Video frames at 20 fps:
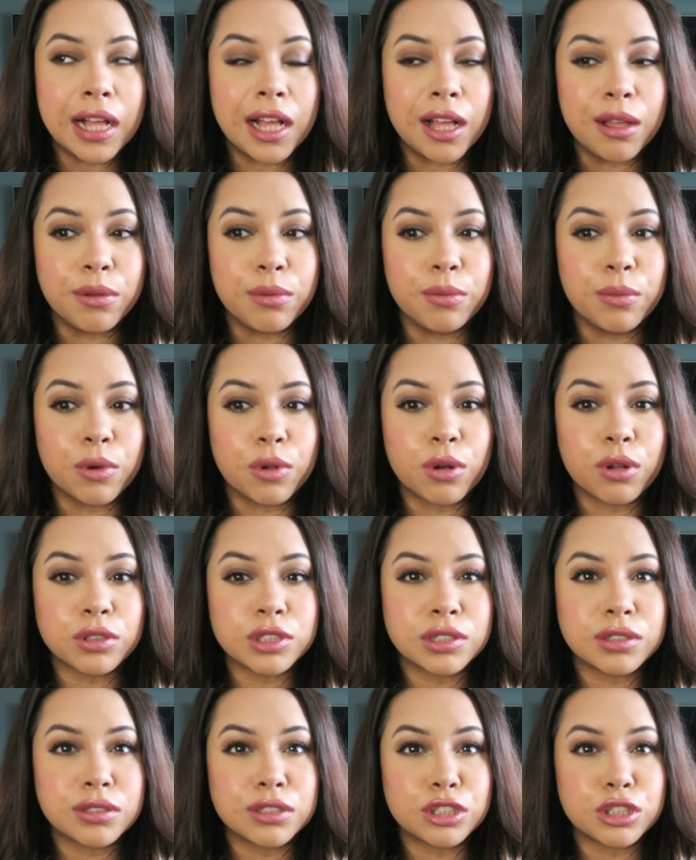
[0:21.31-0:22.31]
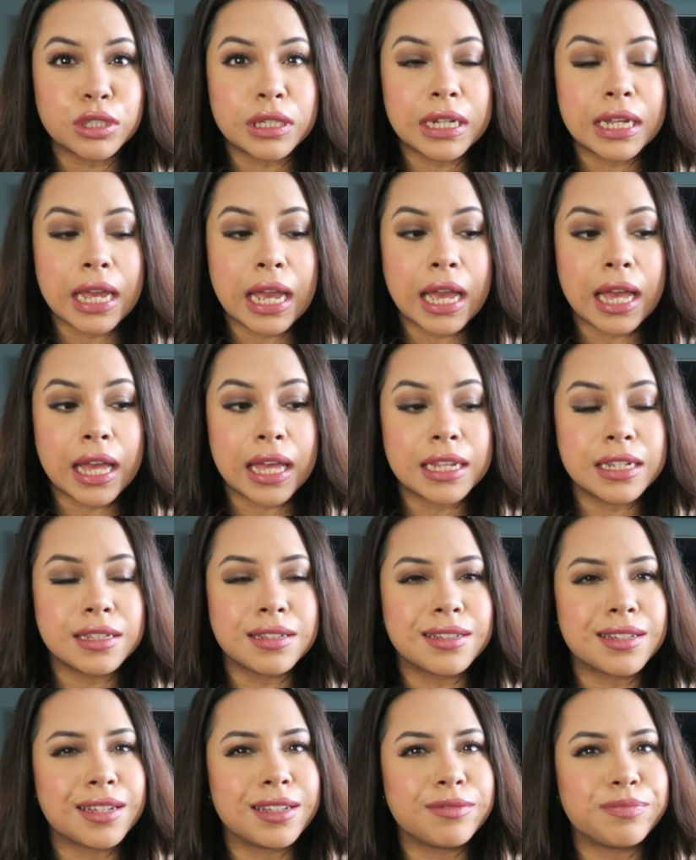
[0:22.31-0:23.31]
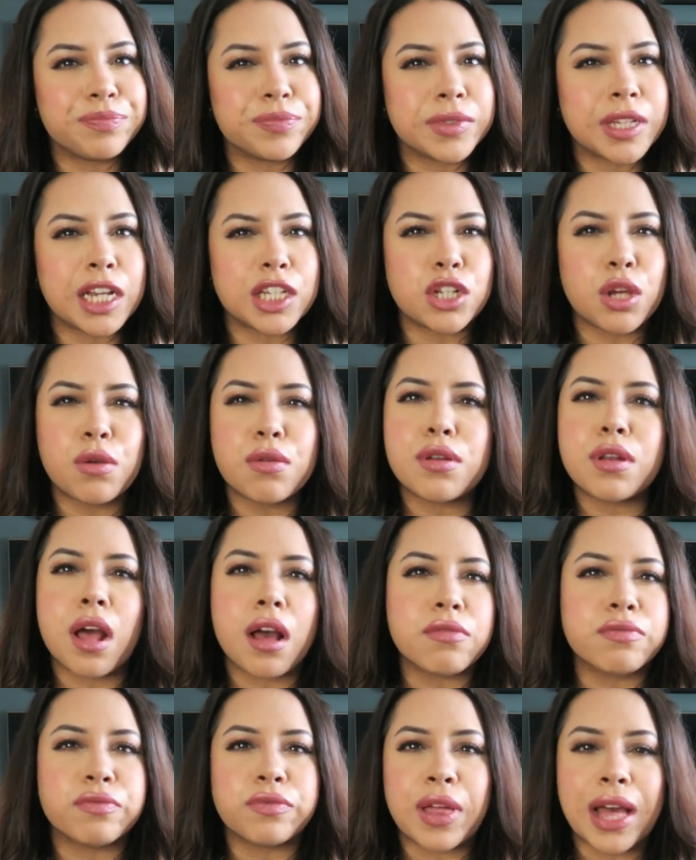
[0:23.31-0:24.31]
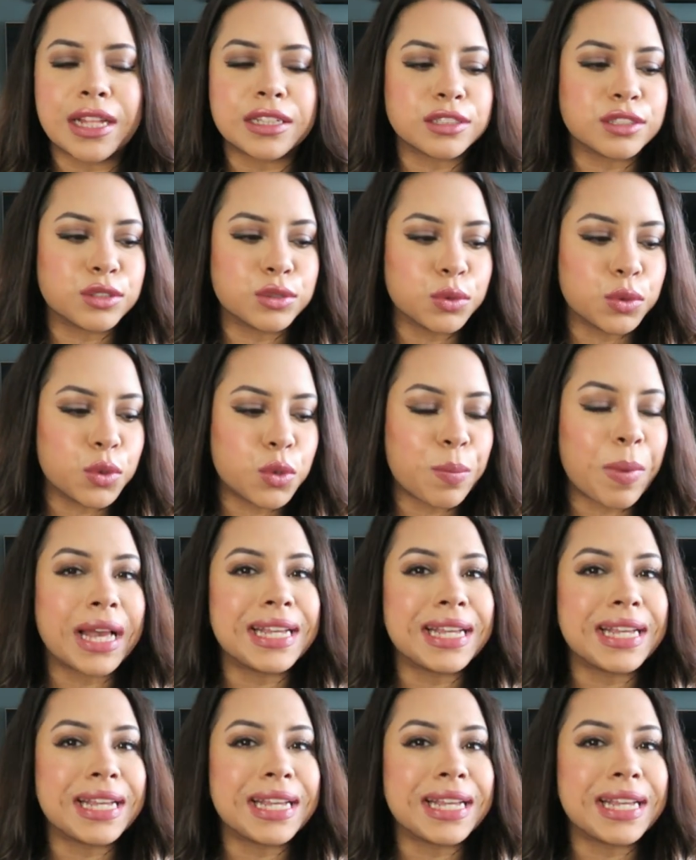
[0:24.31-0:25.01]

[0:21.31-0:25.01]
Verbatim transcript: um, on Oxford Street, and I don't love that store.